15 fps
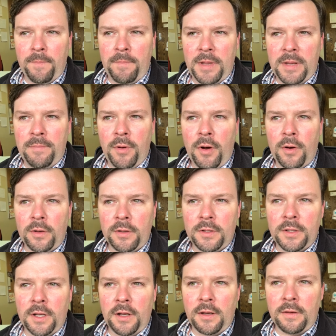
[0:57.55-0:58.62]
big
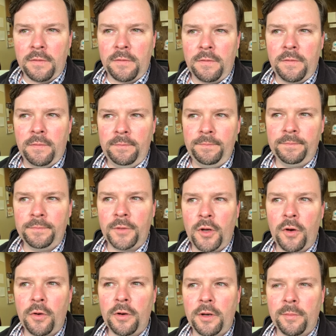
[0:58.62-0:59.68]
parts of
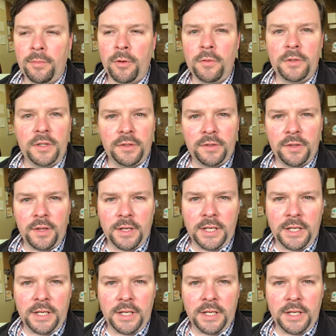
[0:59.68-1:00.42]
current approaches to the